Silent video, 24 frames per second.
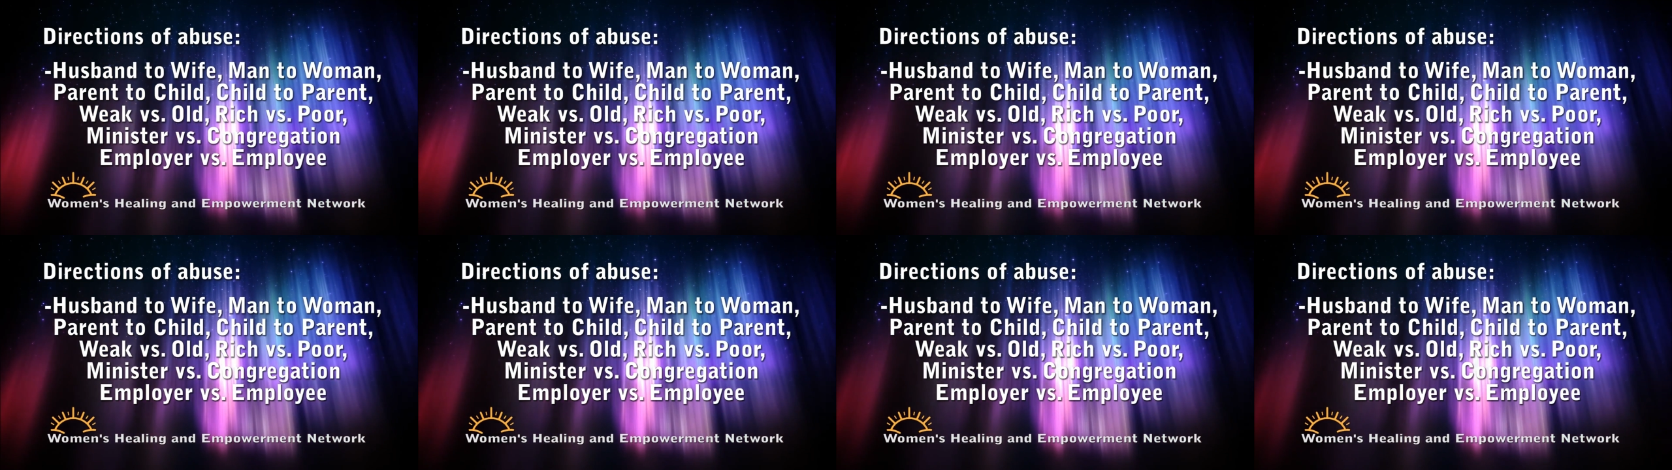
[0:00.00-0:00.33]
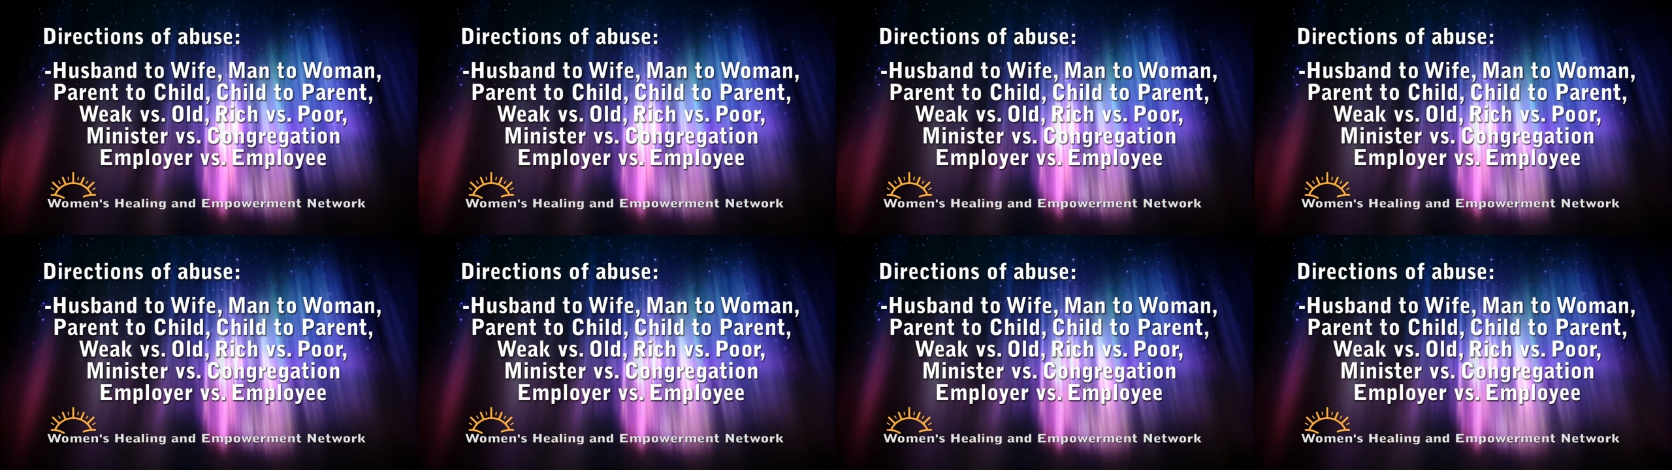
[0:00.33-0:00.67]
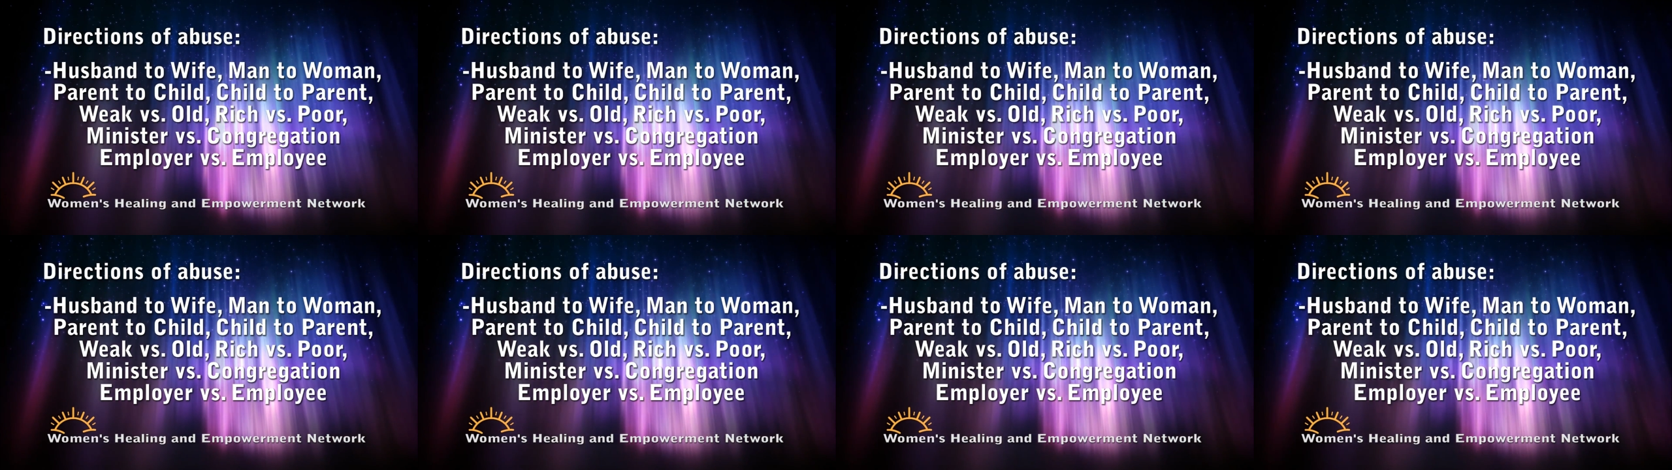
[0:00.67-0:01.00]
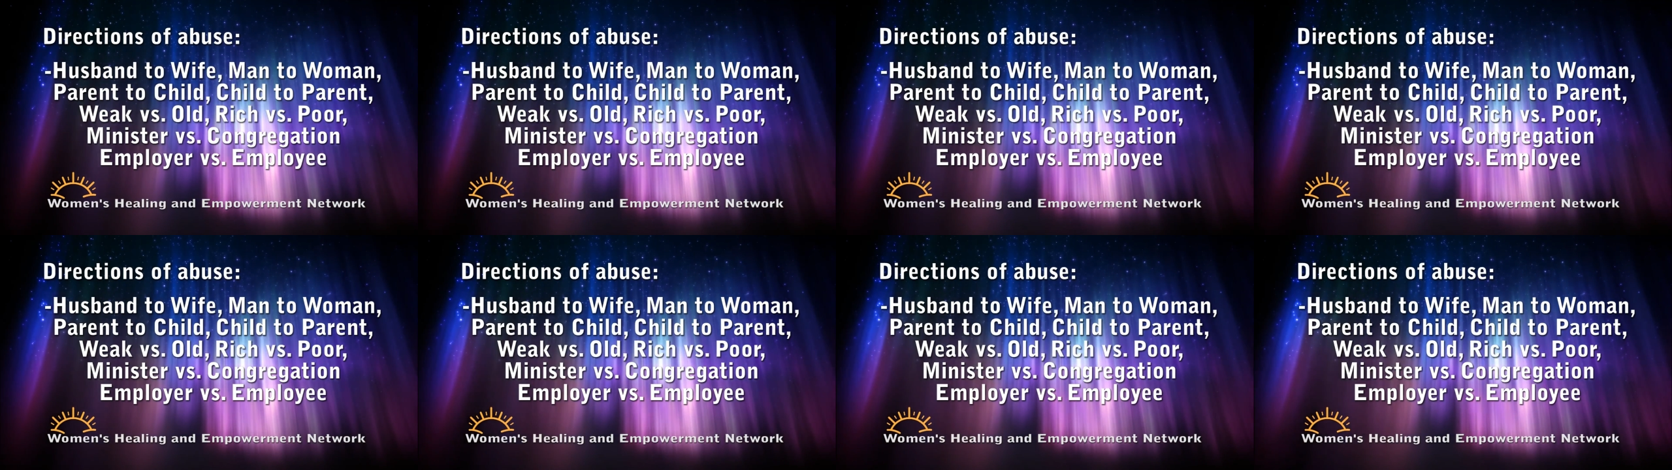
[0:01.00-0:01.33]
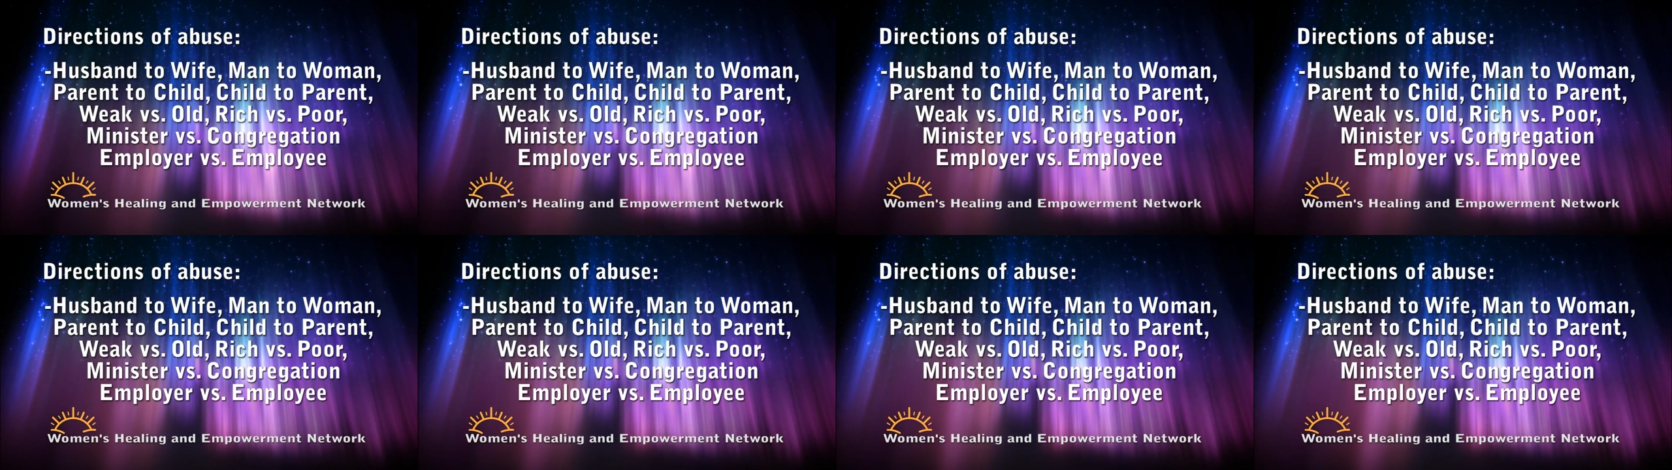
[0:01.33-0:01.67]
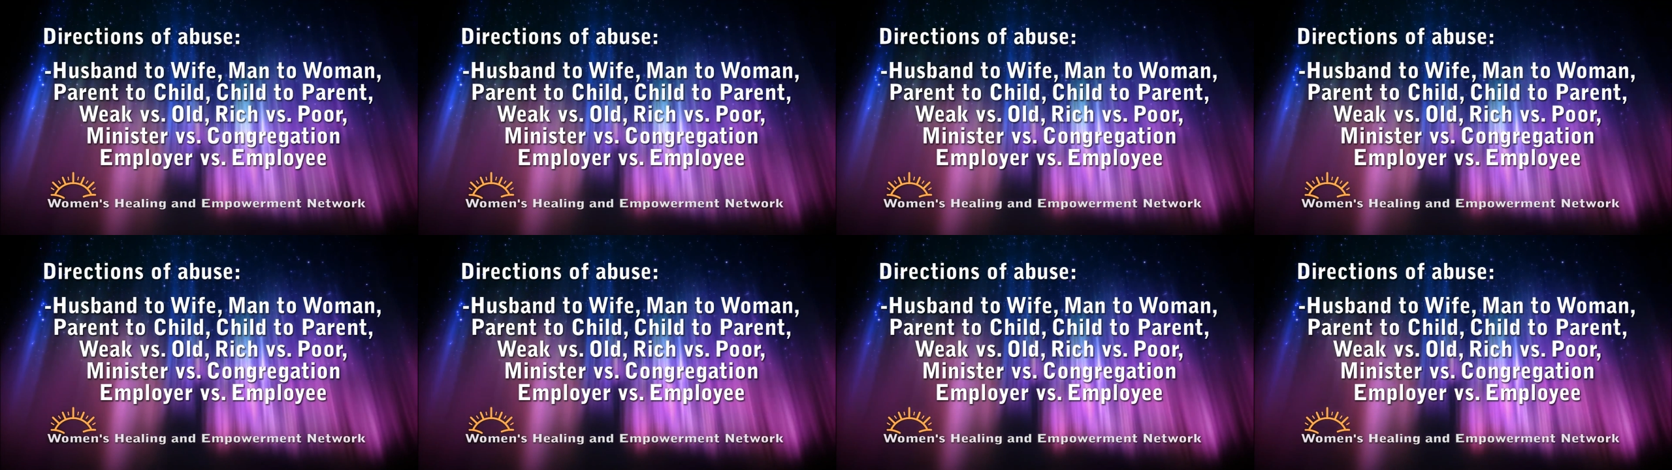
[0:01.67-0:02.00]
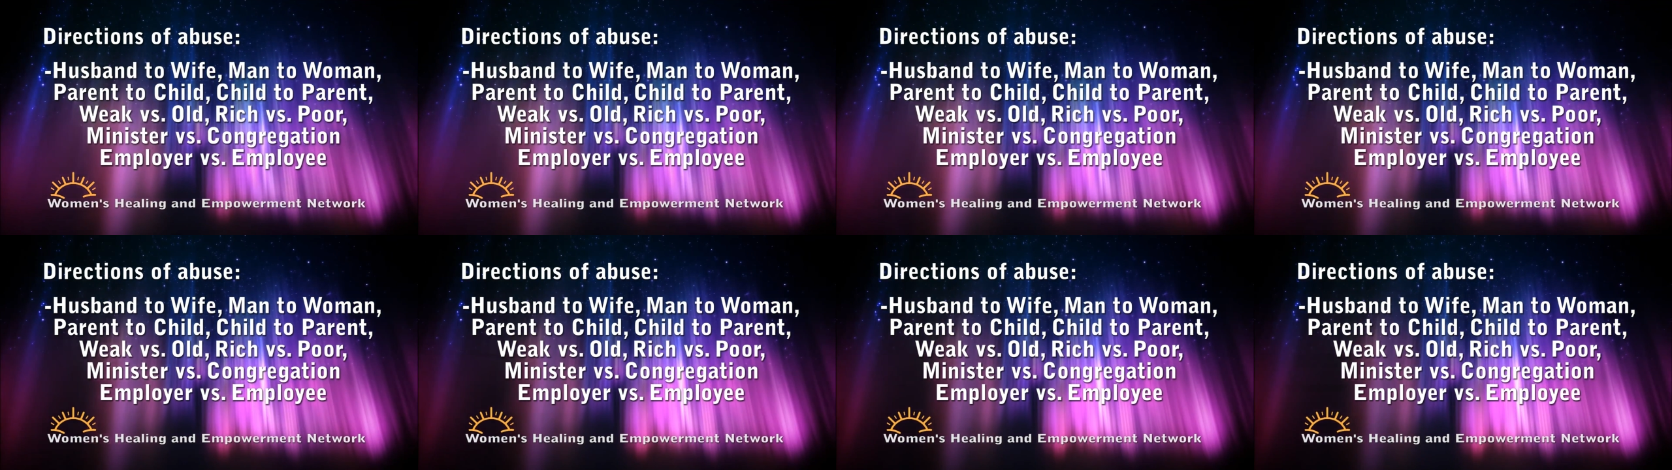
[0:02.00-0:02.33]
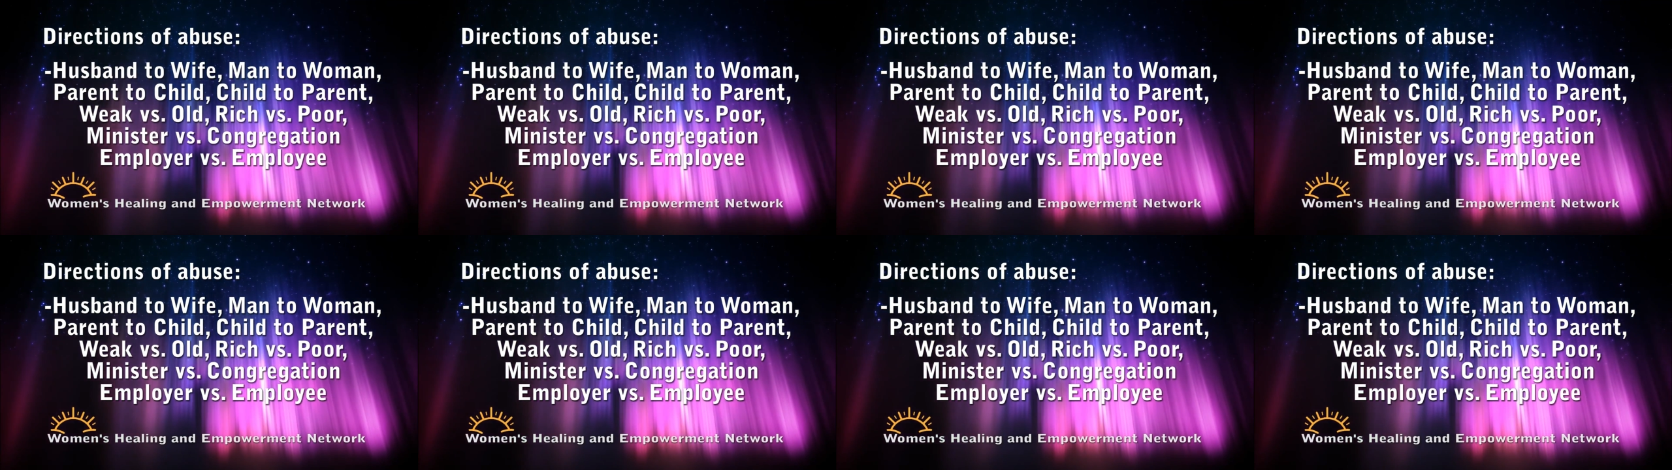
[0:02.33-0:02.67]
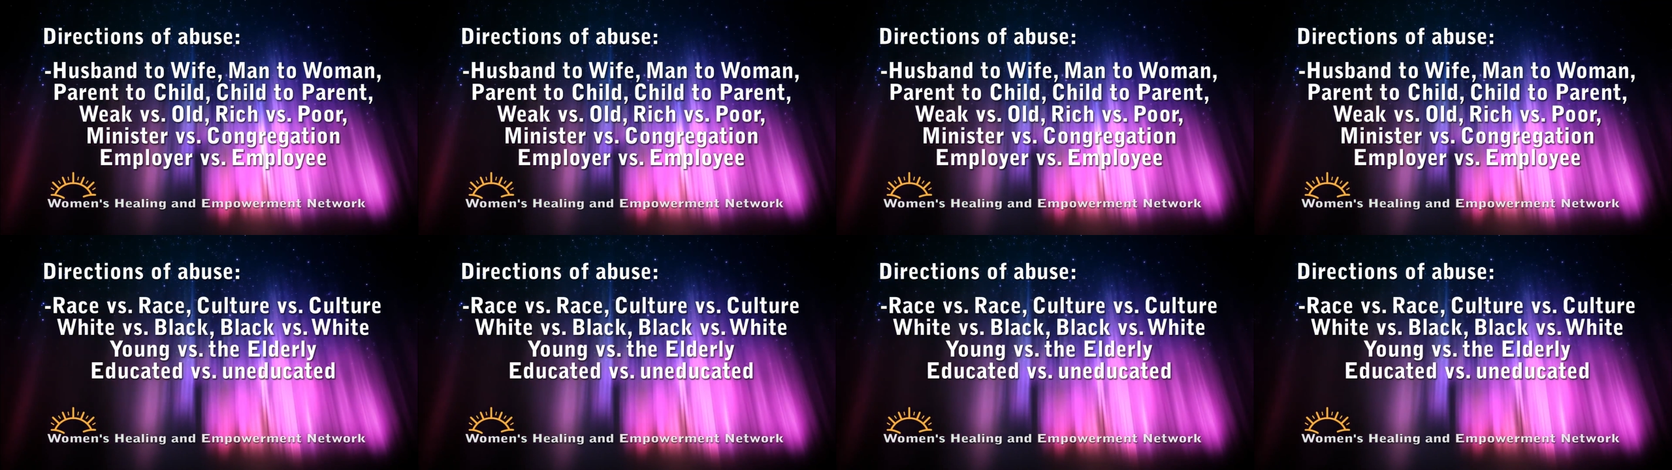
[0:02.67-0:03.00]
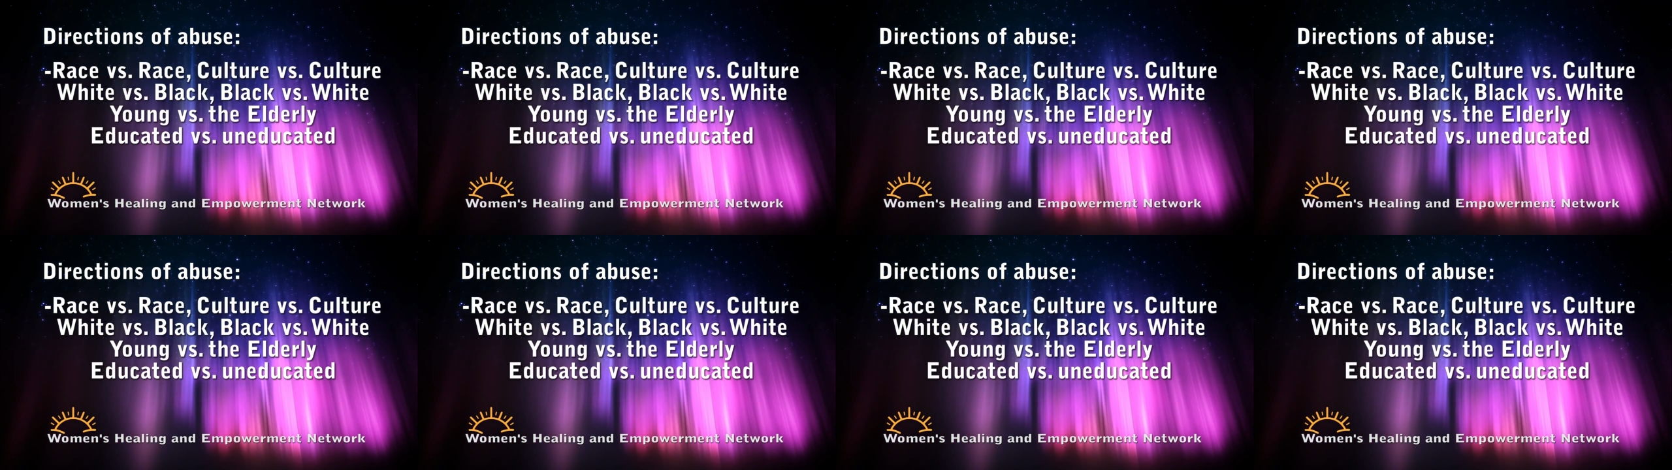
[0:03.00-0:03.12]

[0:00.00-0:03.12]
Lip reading: Nobody's mouth can be seen.